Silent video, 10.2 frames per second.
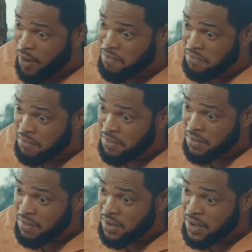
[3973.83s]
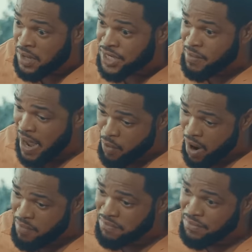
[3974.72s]
come? To be a
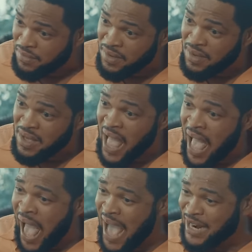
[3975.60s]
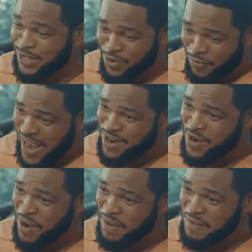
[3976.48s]
woman! Alice, you fine, no?